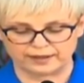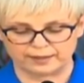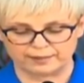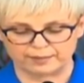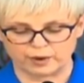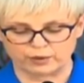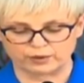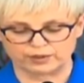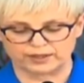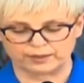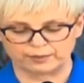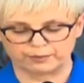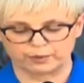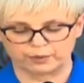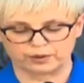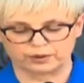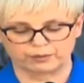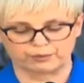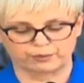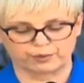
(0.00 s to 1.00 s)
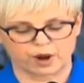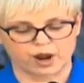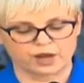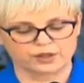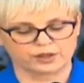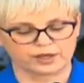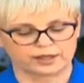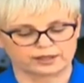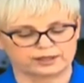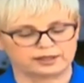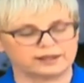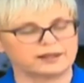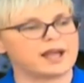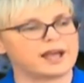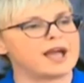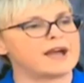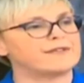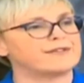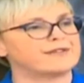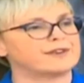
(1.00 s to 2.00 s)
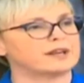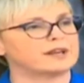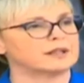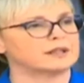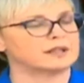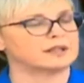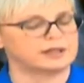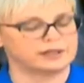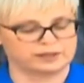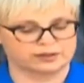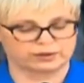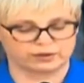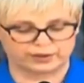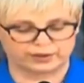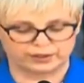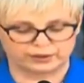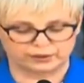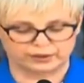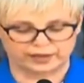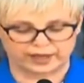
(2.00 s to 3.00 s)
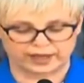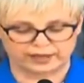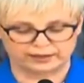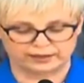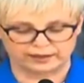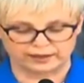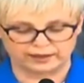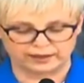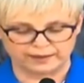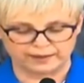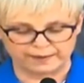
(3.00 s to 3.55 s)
the most important project in African history to date,